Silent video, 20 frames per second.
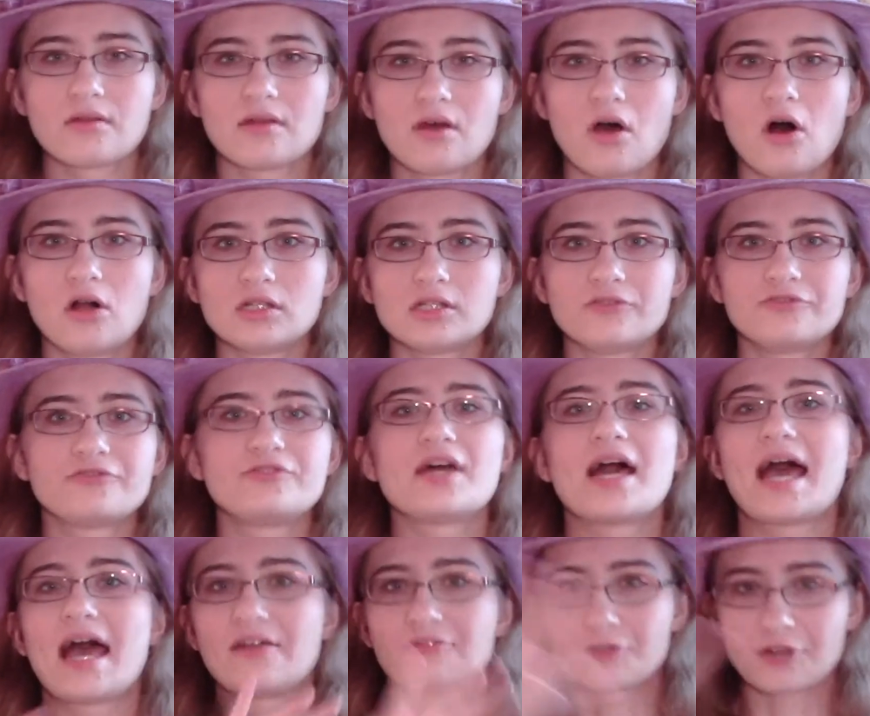all of
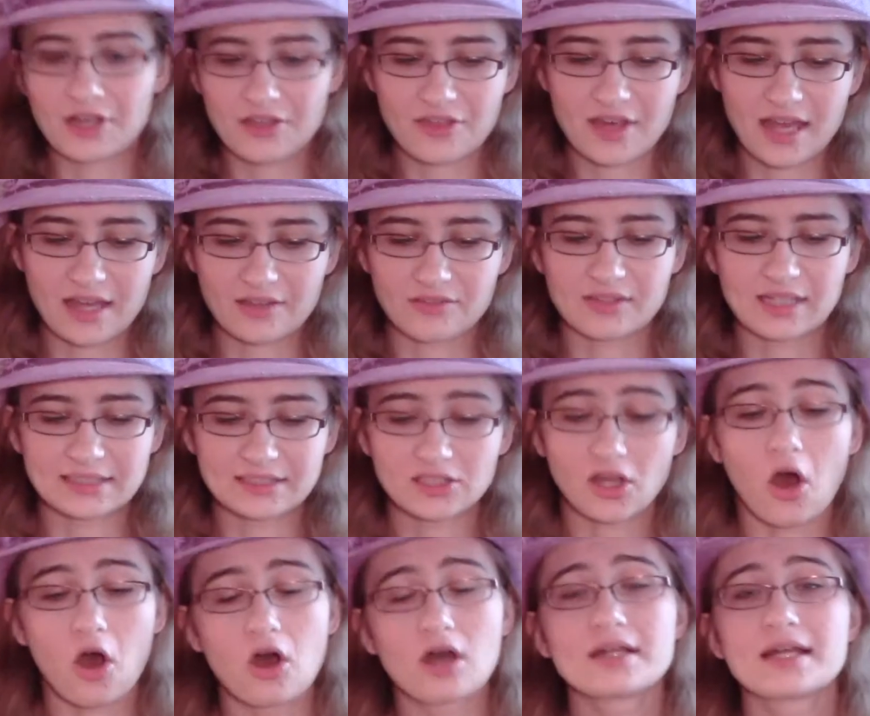the everything that's
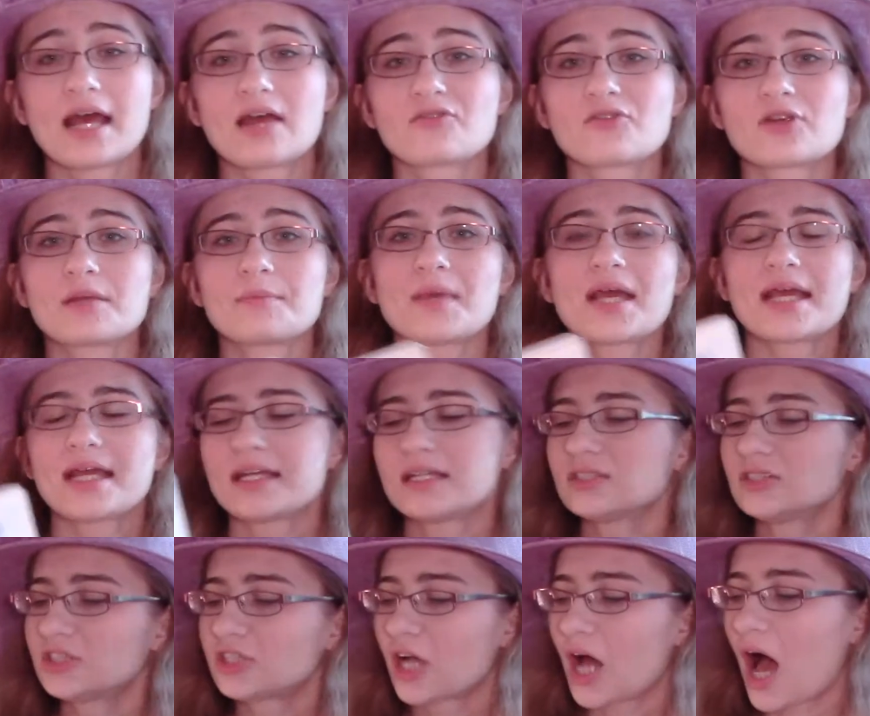on every
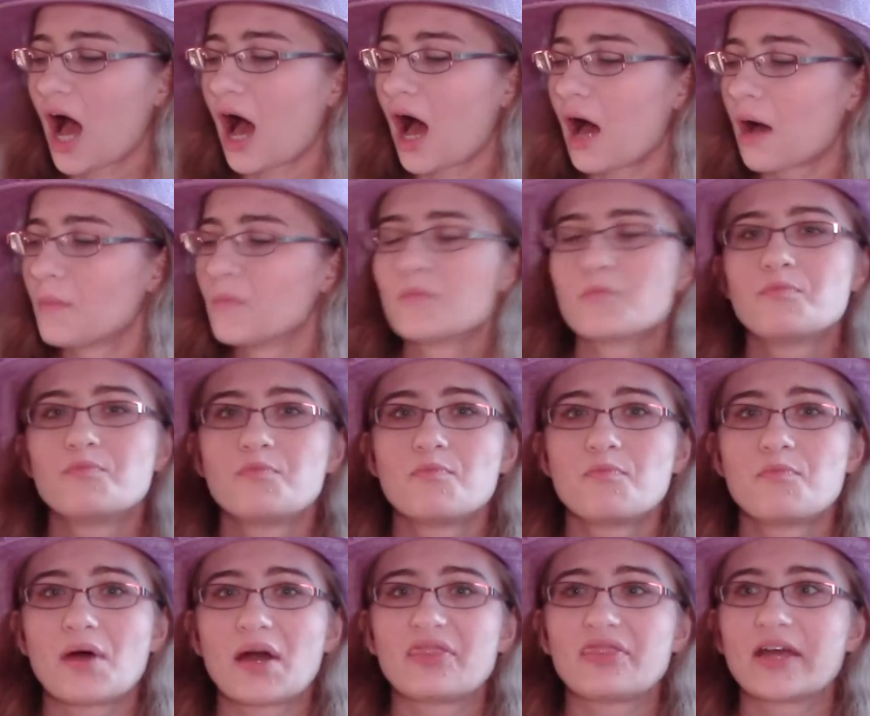page,
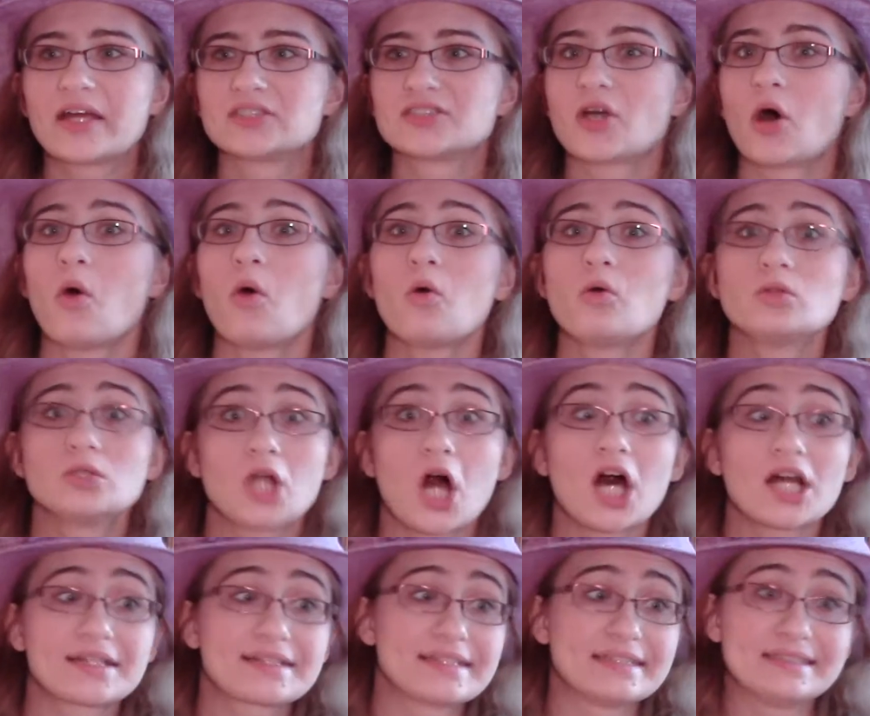but there's a whole
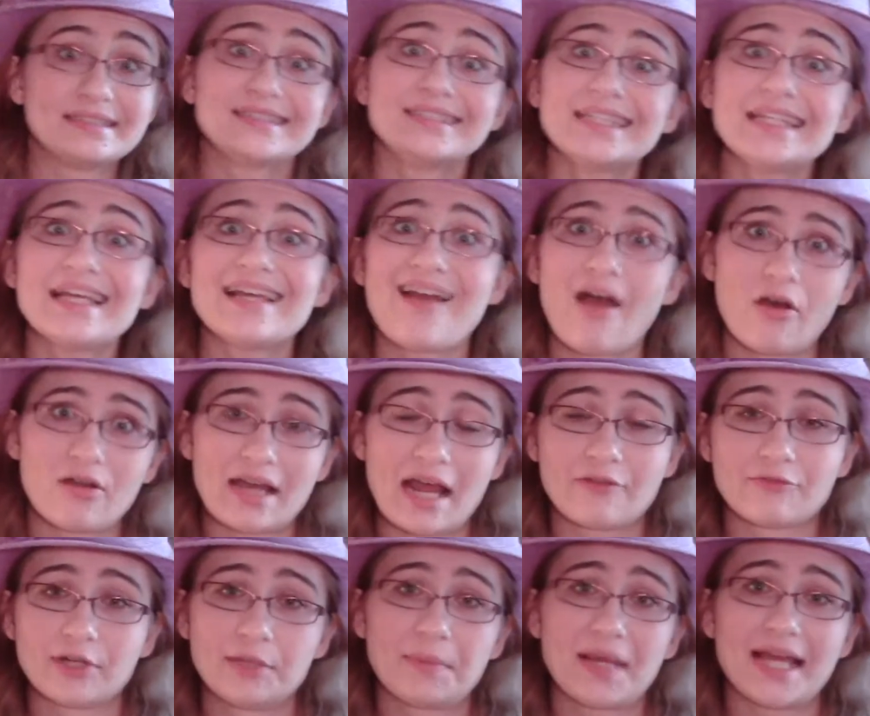lot to see on
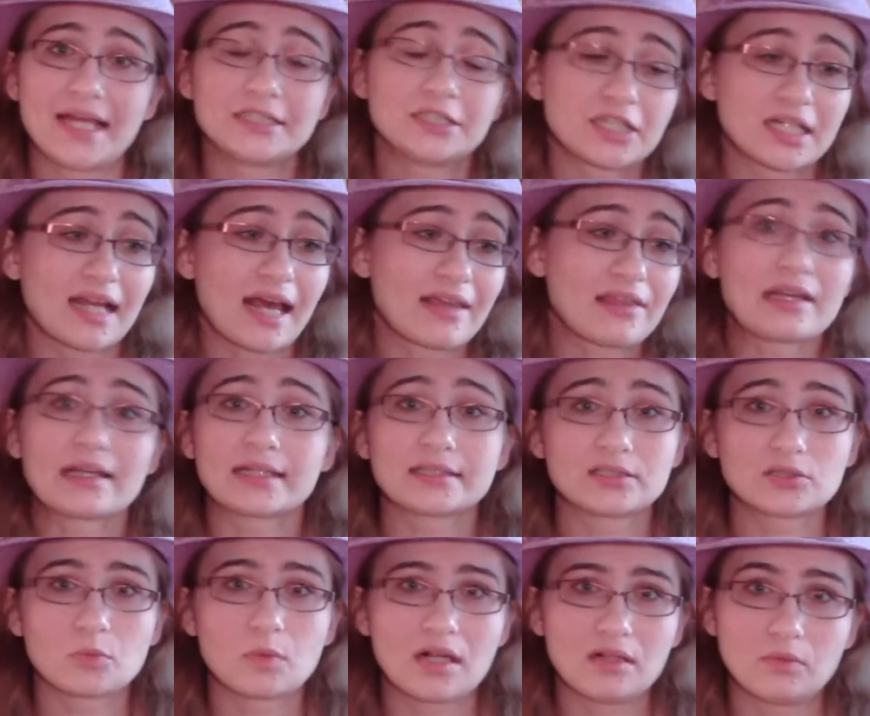every page, and I think
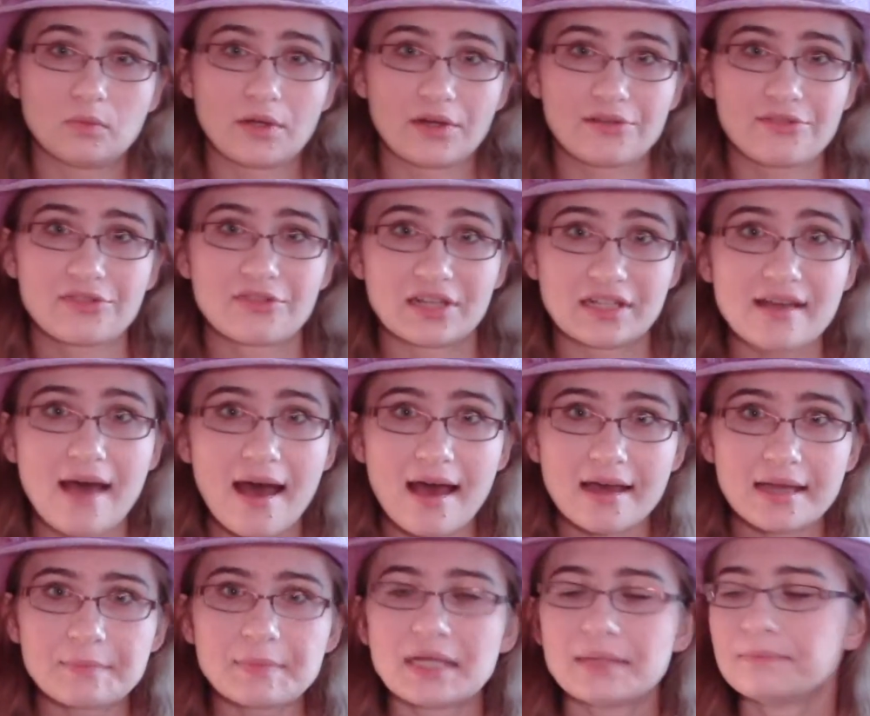it's well worth the
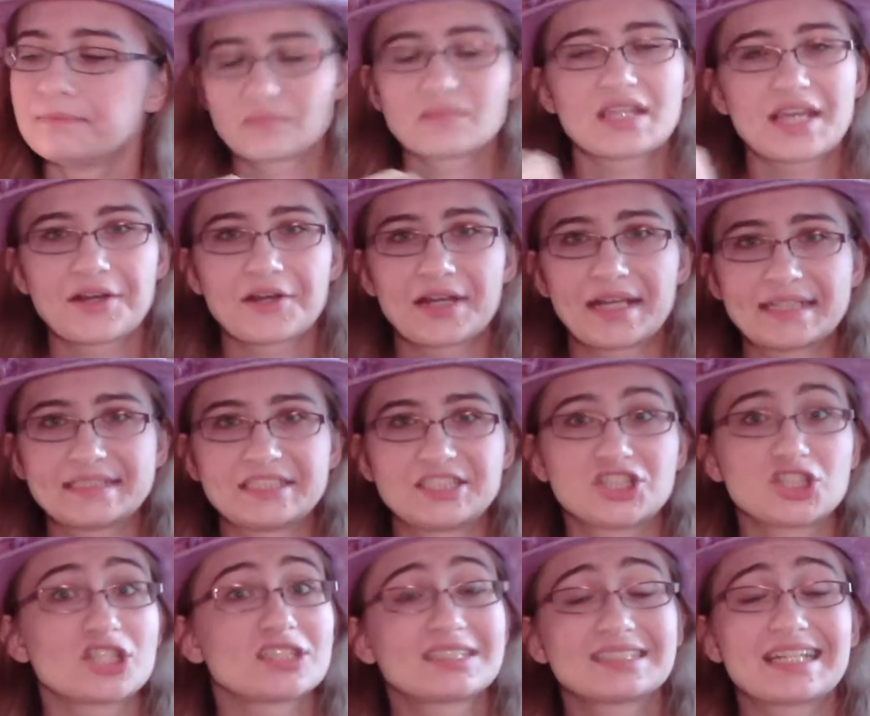time. There is
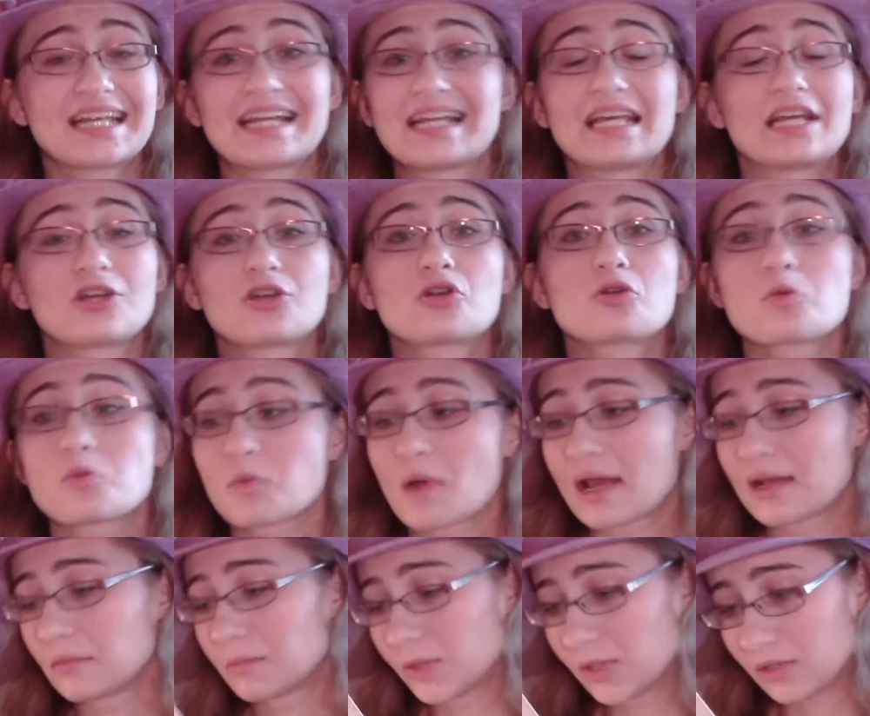just an
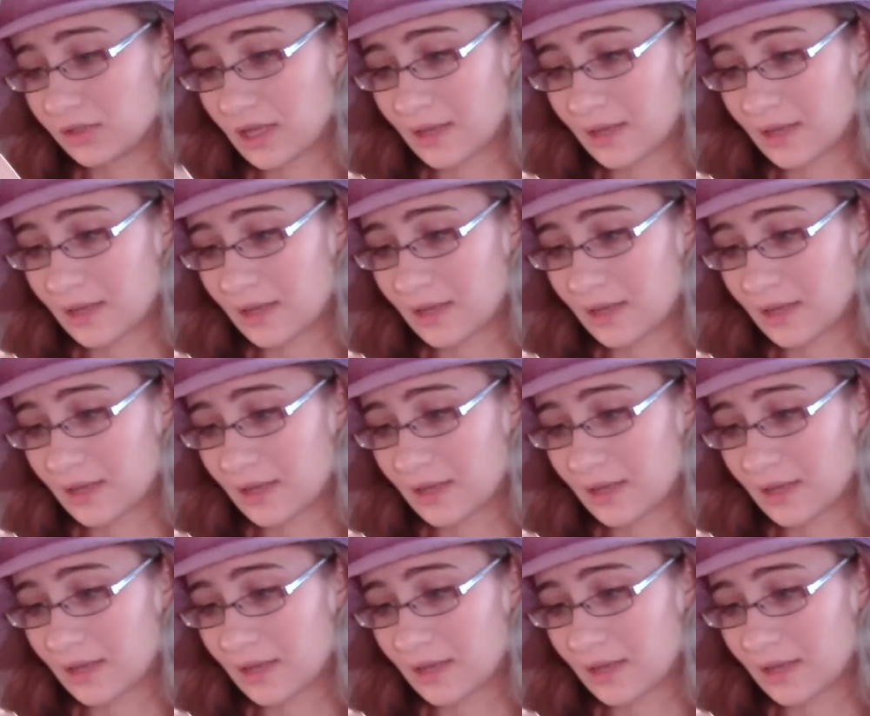incredible